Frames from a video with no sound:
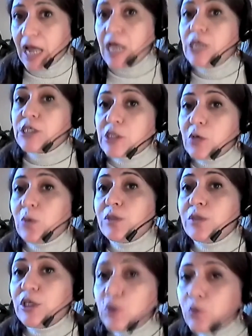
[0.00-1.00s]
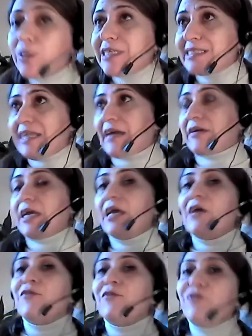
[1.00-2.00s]
So the tool is there.
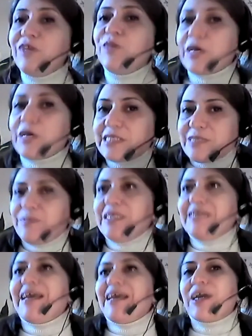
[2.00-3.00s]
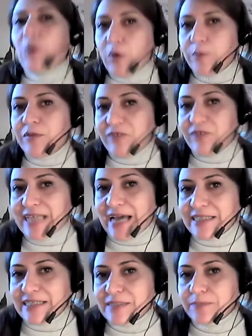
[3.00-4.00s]
We must be equipped with that.